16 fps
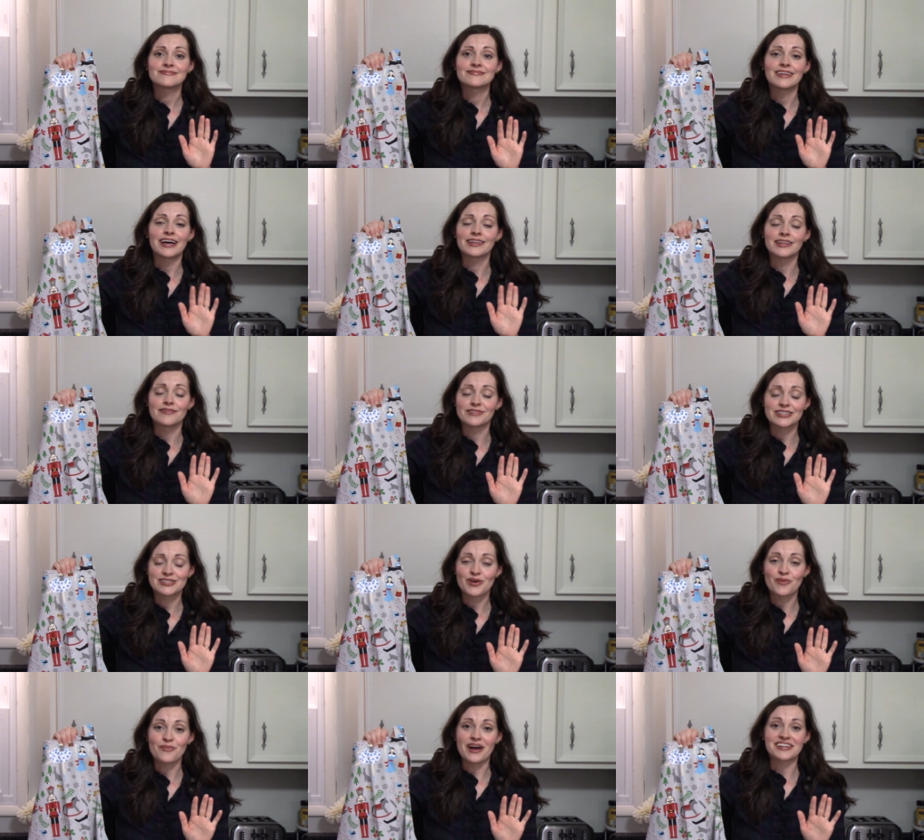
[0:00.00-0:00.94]
I love it
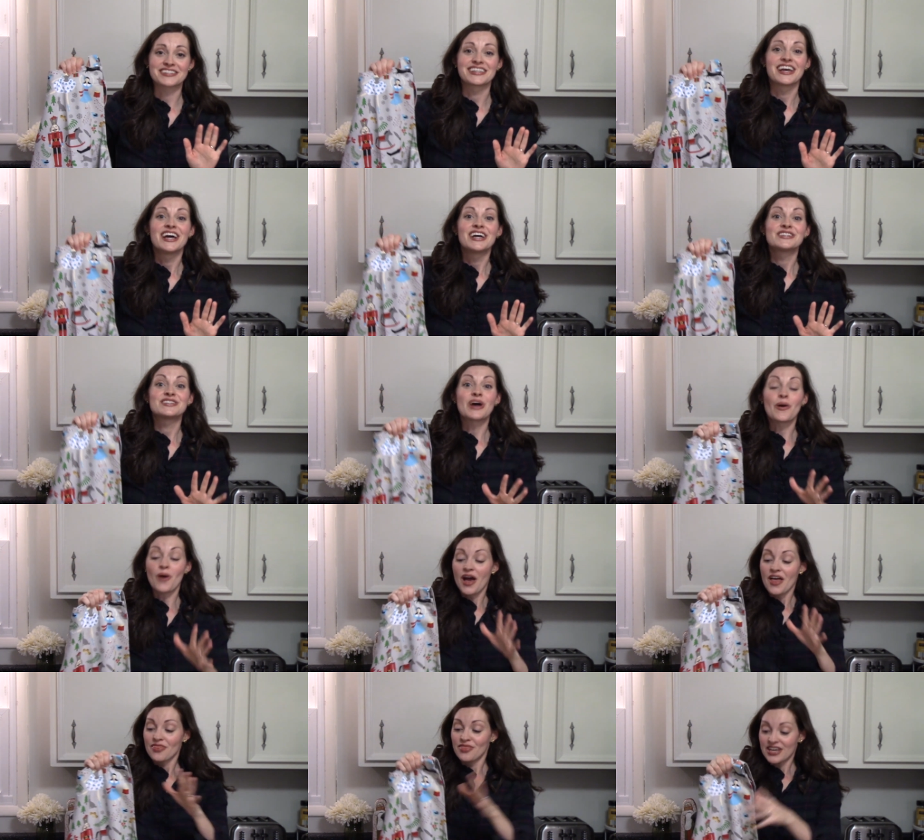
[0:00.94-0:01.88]
so much.
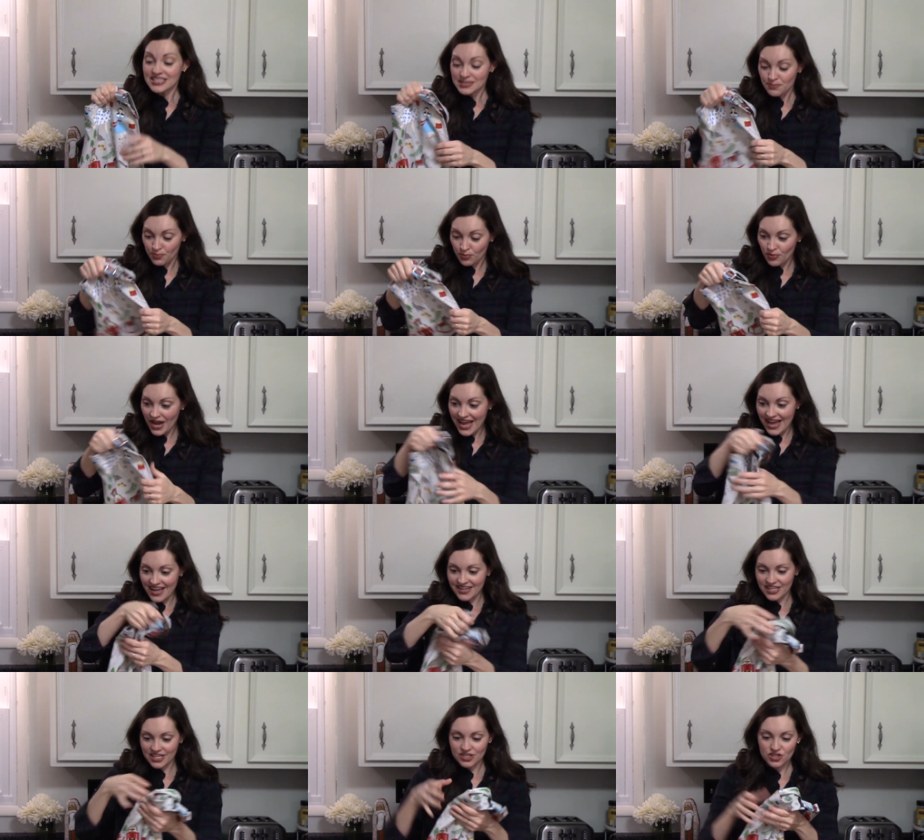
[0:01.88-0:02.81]
So this
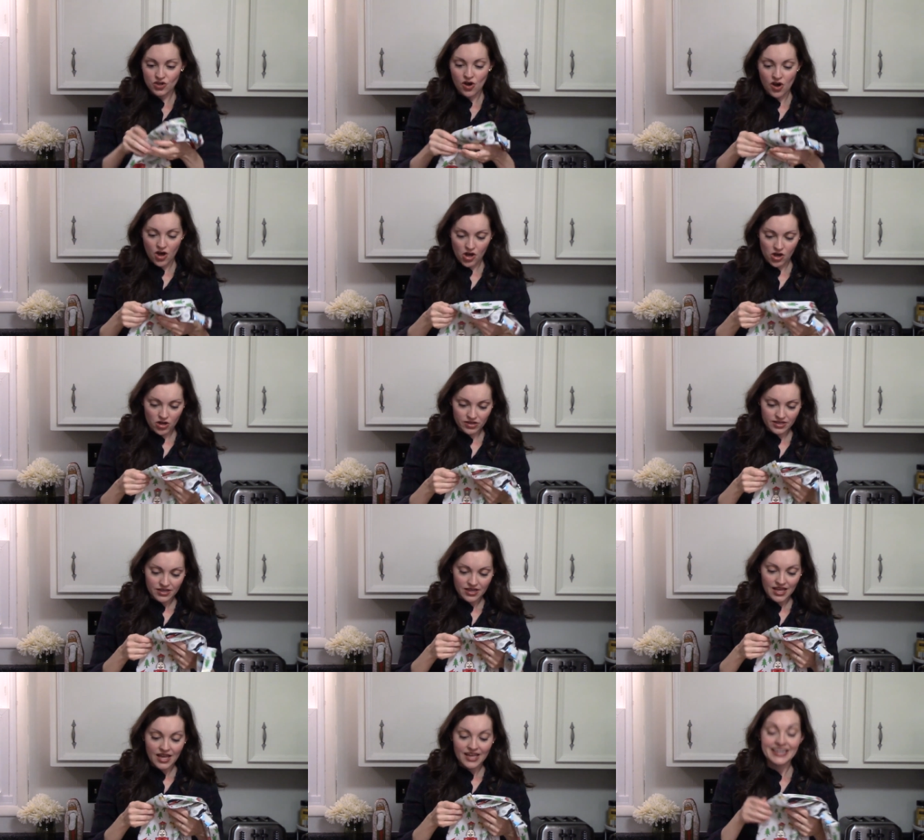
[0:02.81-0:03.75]
brand is called
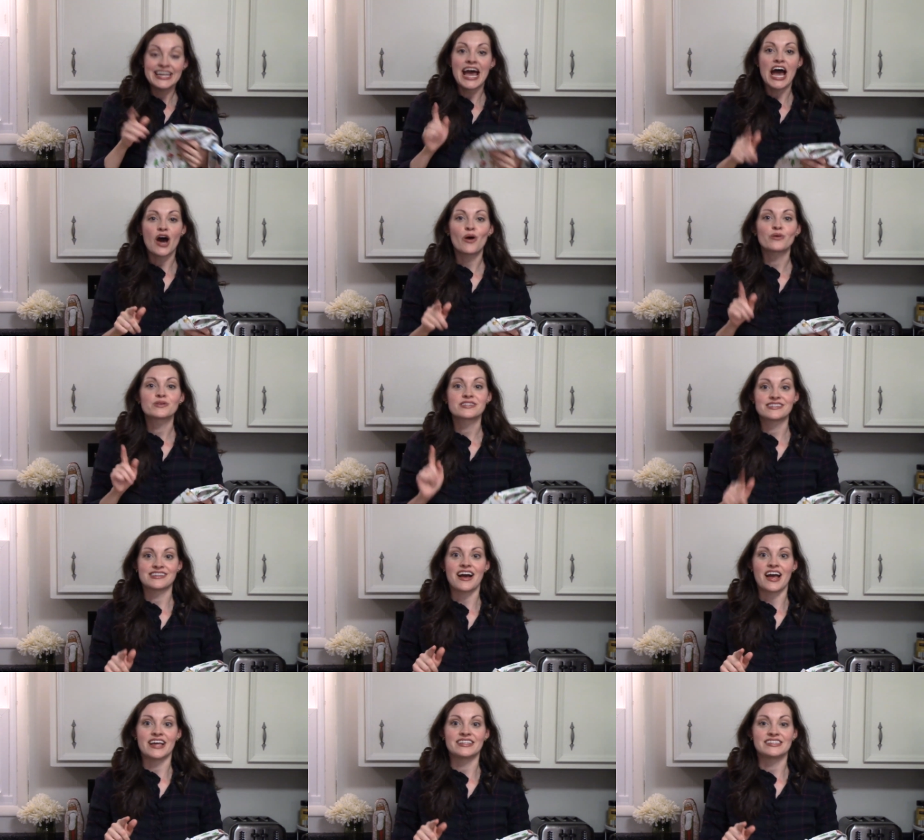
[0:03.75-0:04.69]
Now
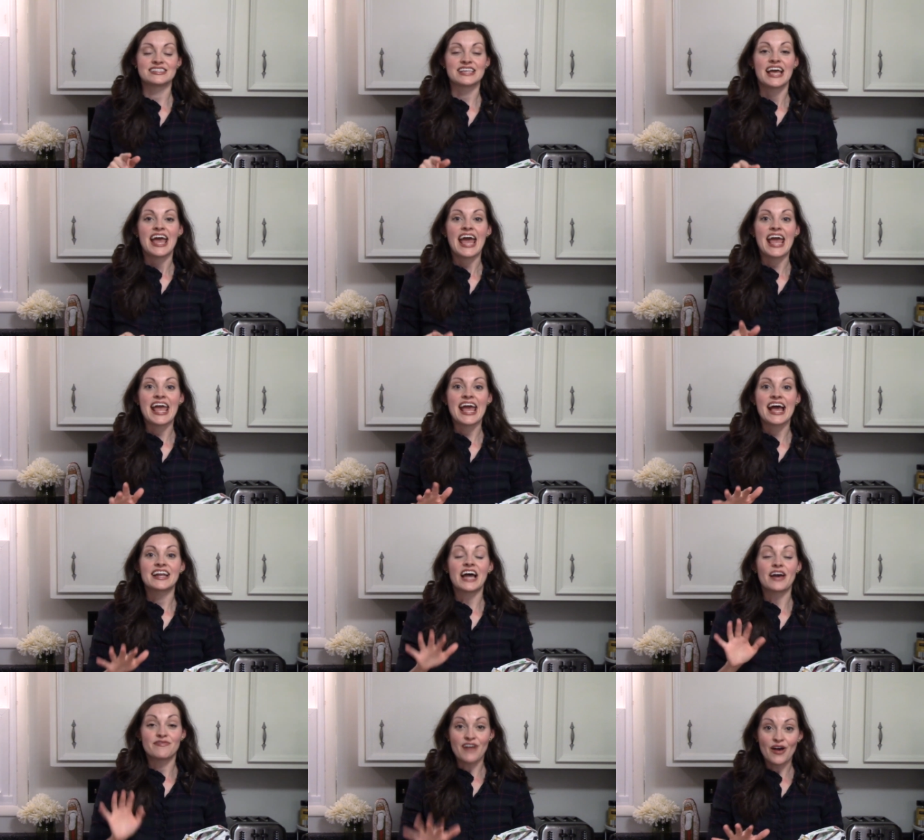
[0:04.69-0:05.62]
Designs, and
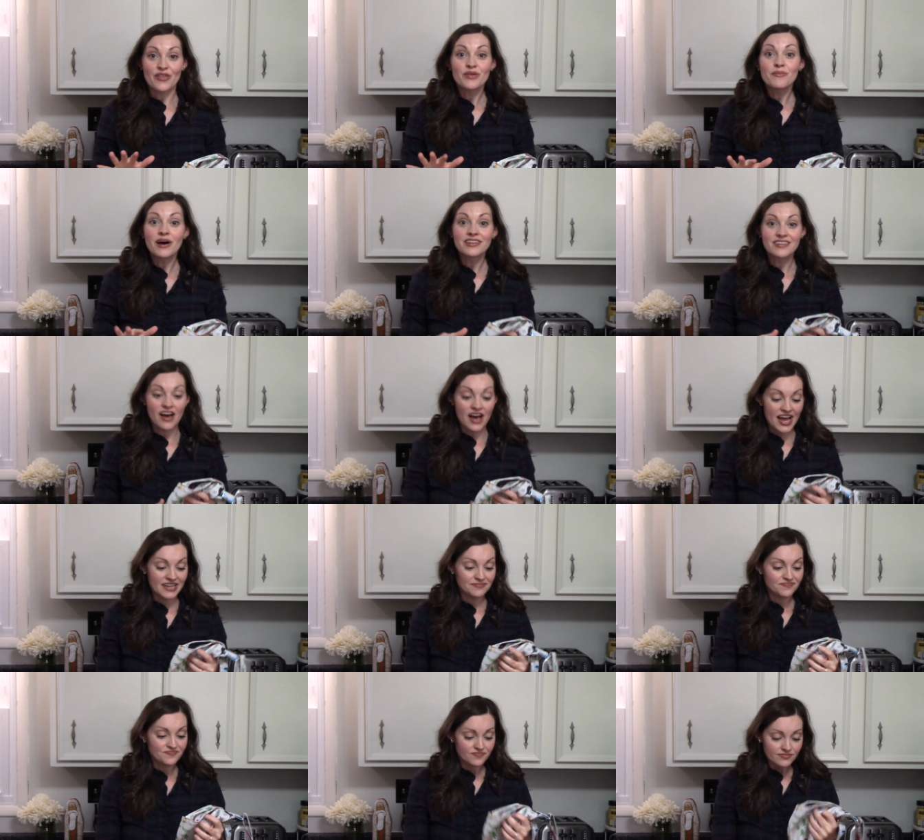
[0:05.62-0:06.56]
I found them
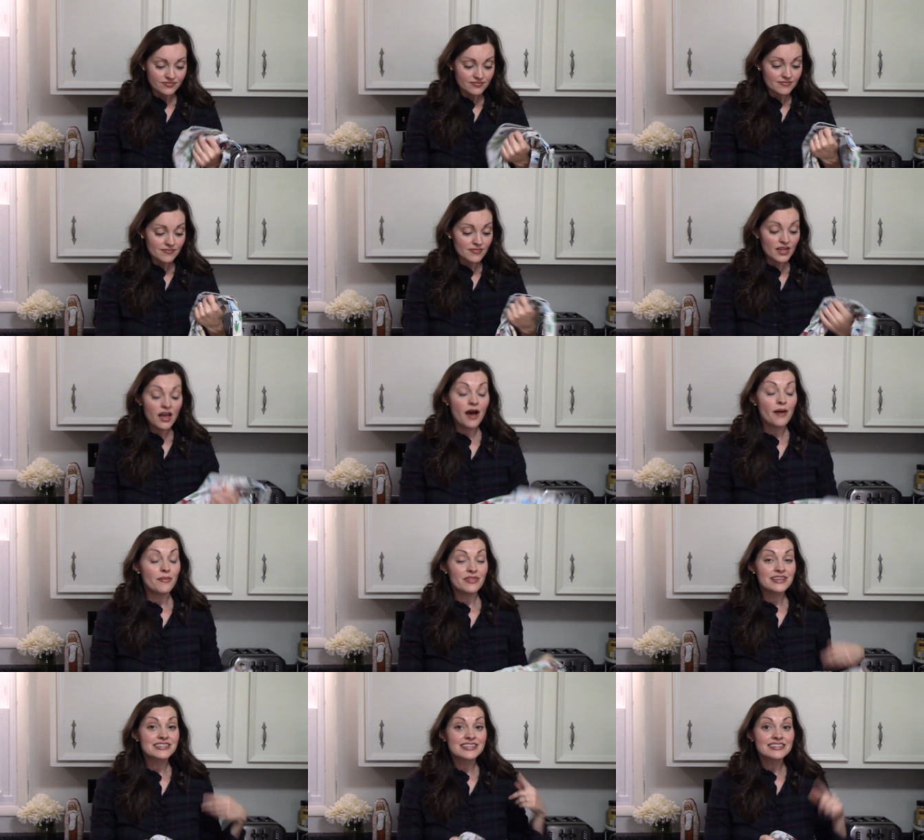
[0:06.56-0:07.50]
online.
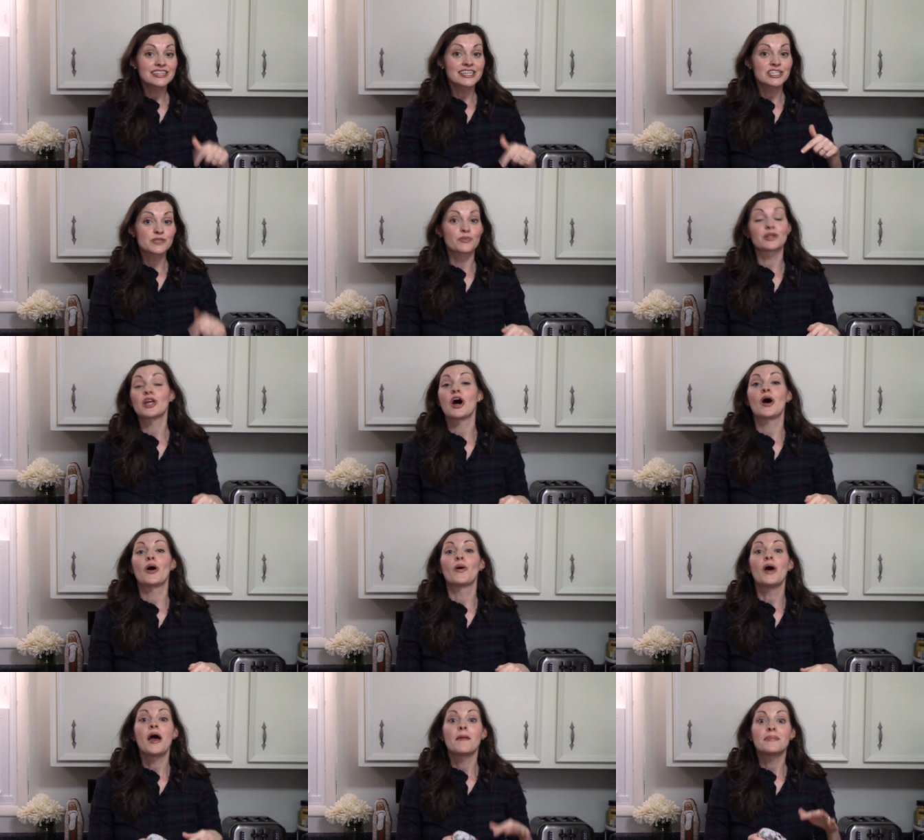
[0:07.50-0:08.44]
This is linked
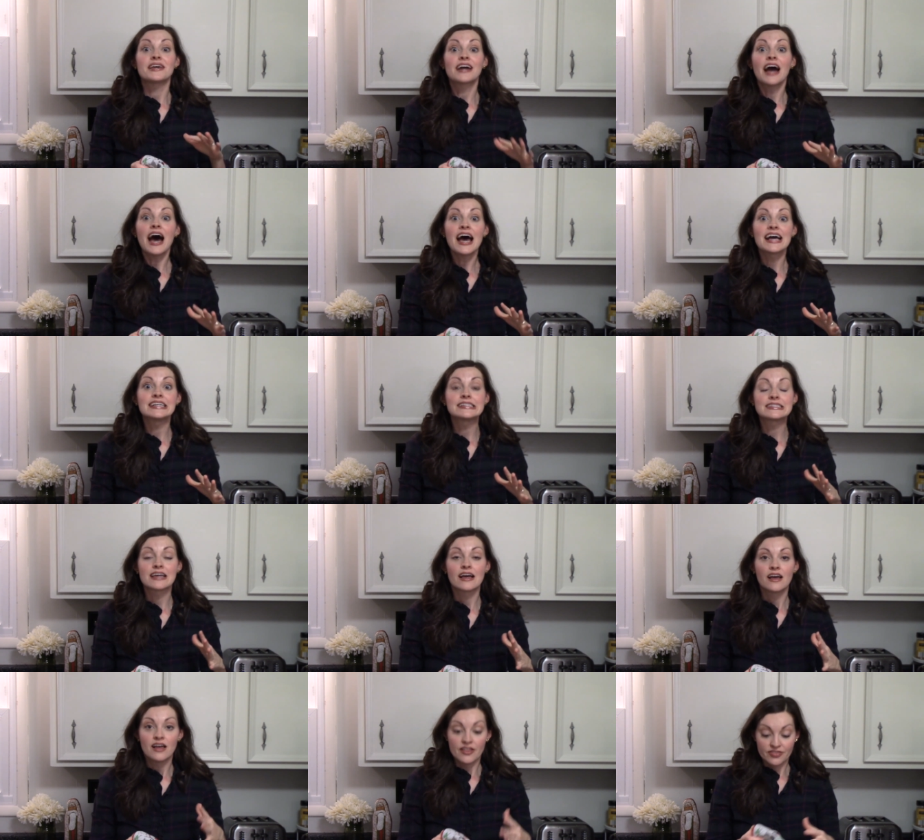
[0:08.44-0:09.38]
below because
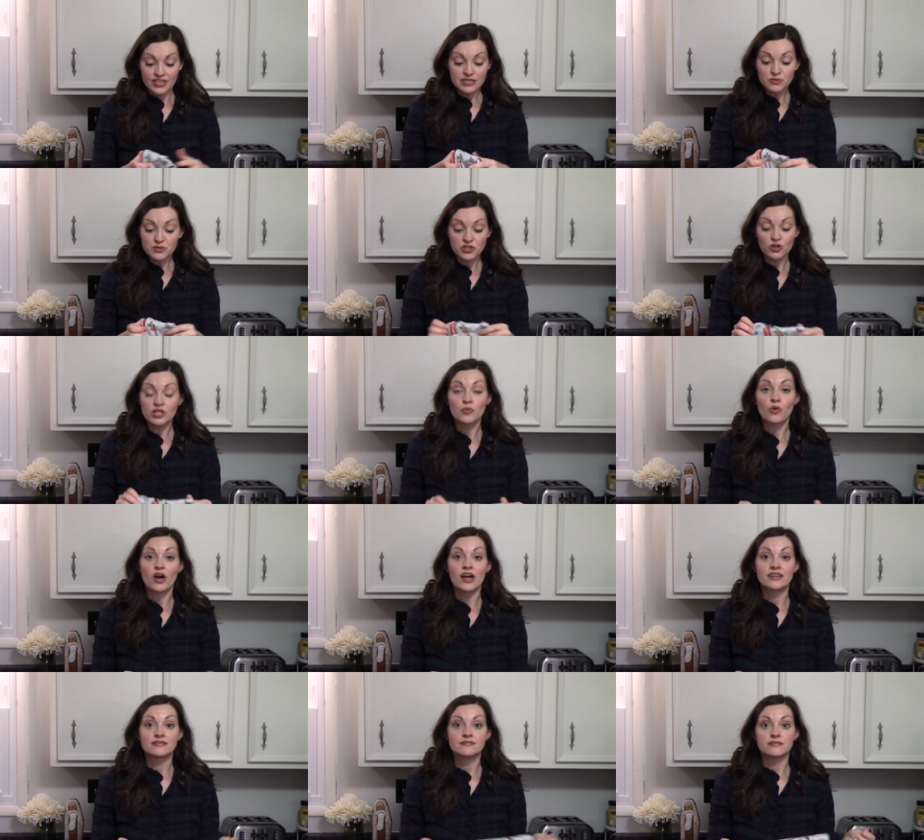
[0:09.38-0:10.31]
this was the only
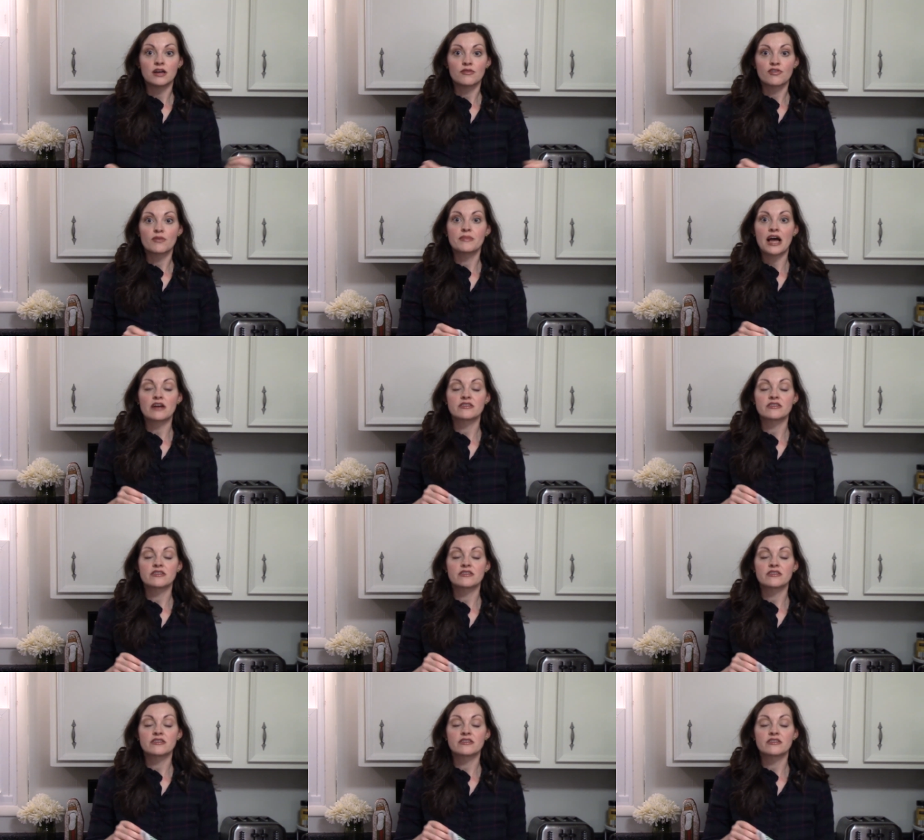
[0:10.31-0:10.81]
one from Now